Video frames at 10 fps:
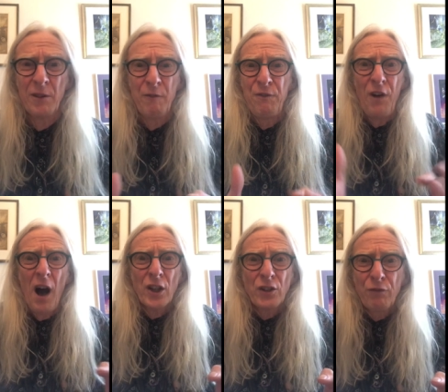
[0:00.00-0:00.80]

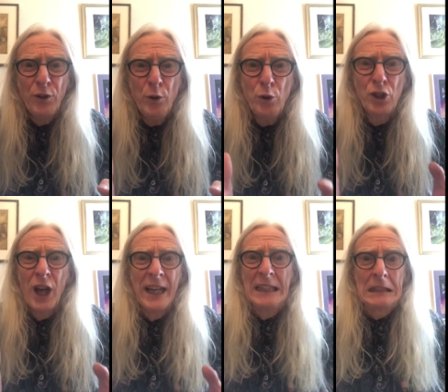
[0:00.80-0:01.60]
Fast food
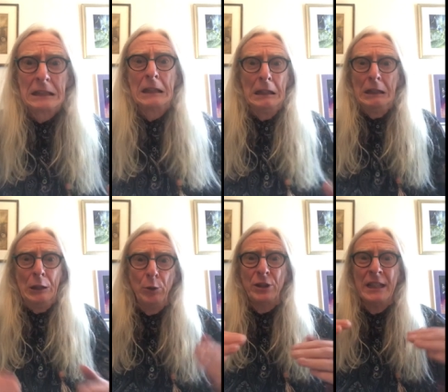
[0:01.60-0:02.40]
chains,
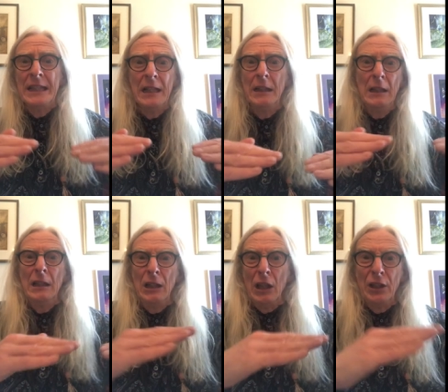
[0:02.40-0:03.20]
you see
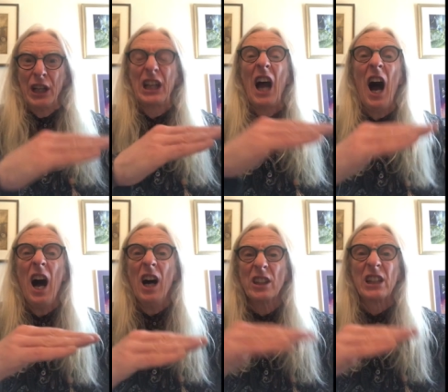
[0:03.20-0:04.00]
the
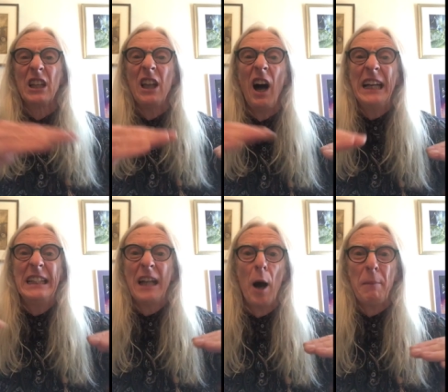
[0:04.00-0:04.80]
cars
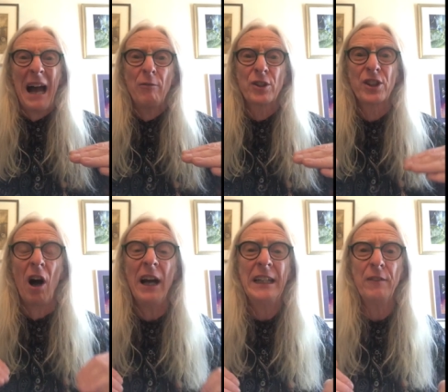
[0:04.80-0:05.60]
lined up
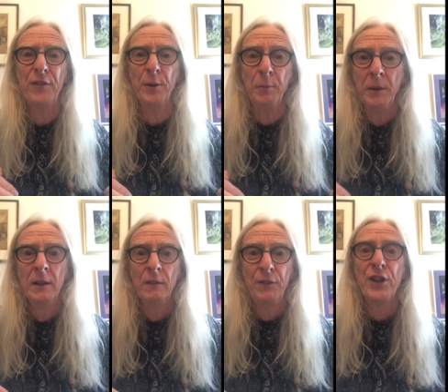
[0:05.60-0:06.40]
outside of them
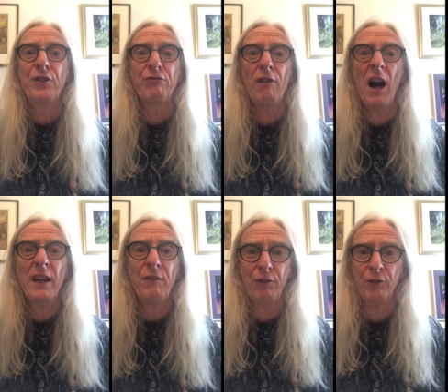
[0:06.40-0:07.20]
for the
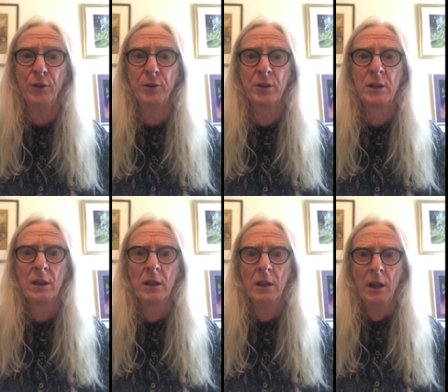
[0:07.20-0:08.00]
drive-thrus,
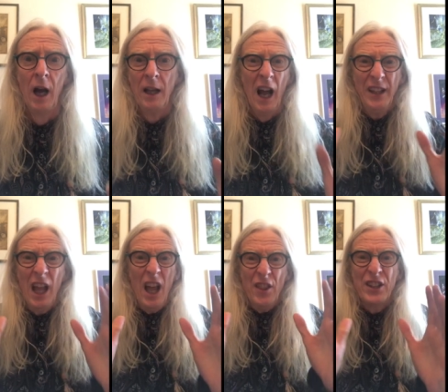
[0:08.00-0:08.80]
and
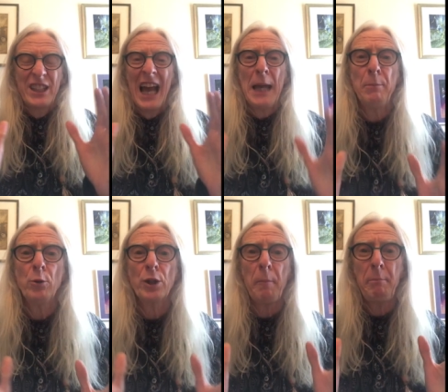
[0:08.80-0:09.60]
the
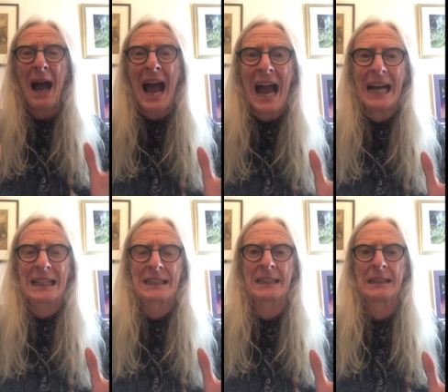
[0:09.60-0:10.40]
tables are
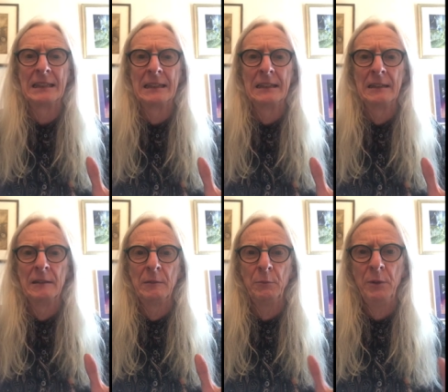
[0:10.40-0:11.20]
packed
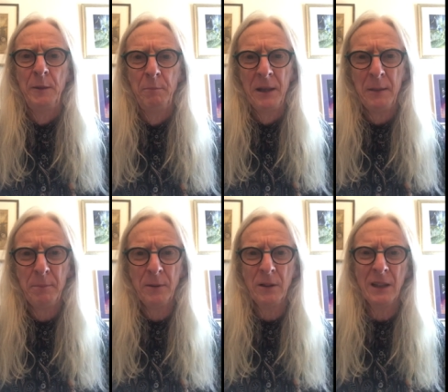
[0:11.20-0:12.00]
with
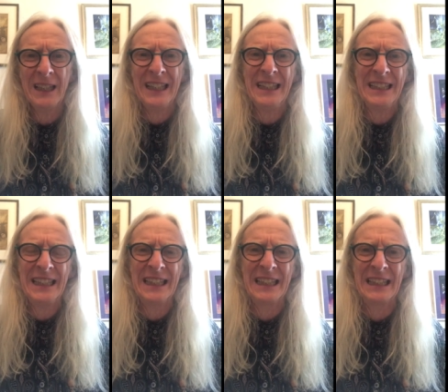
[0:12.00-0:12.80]
people
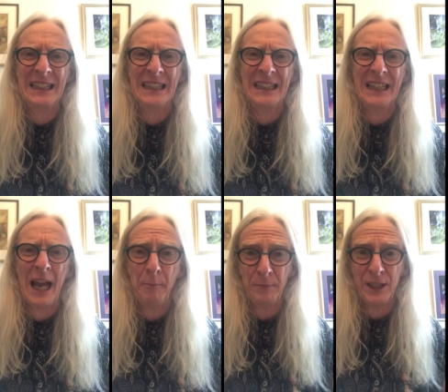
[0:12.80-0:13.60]
eating
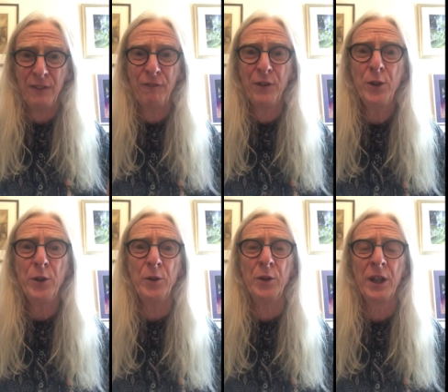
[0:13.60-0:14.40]
empty
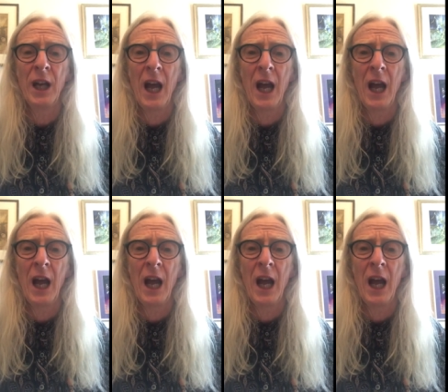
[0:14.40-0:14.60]
food.